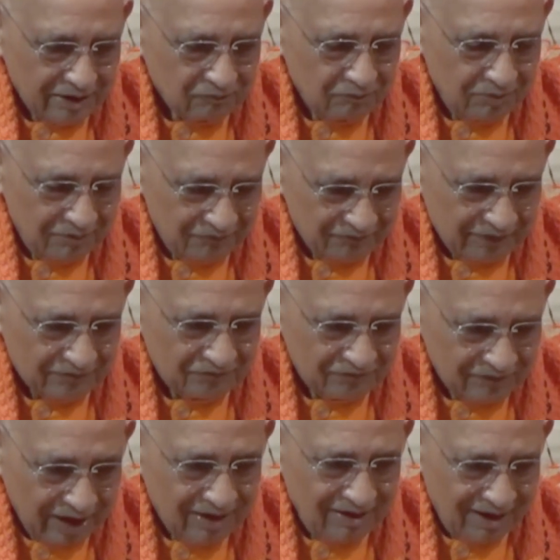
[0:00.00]
that
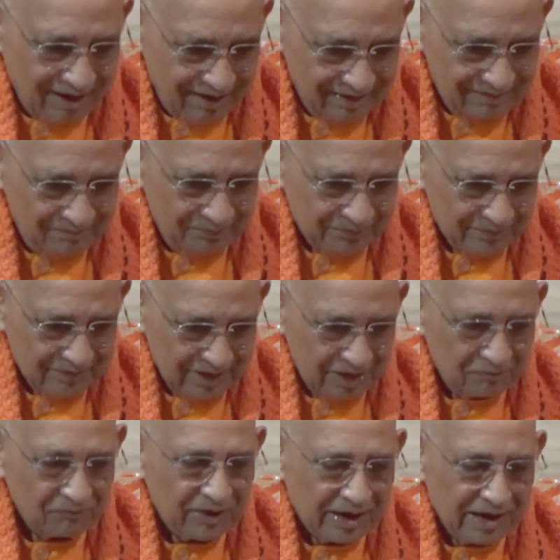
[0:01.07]
satsanga
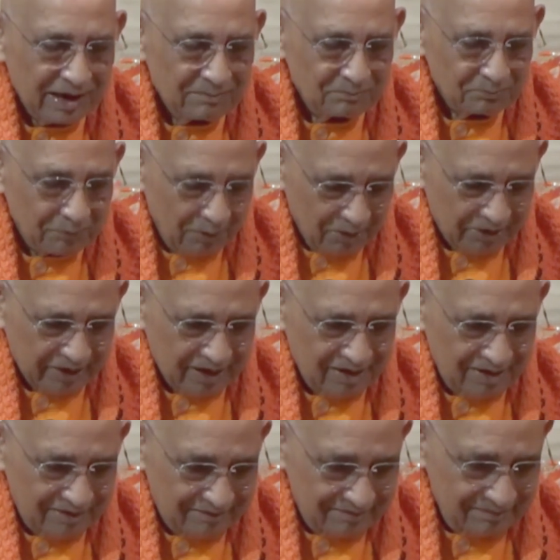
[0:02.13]
is very
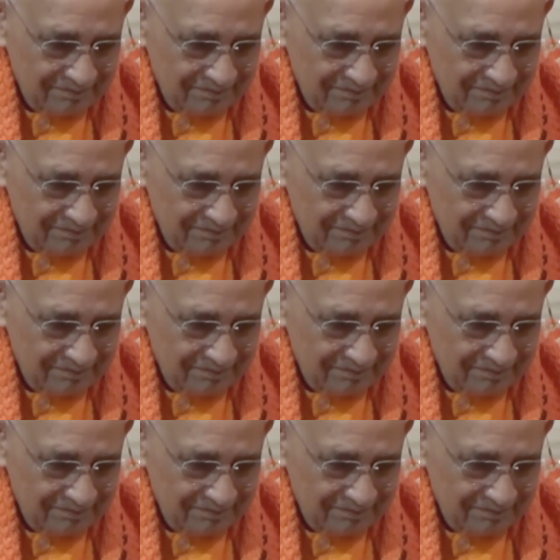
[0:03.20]
important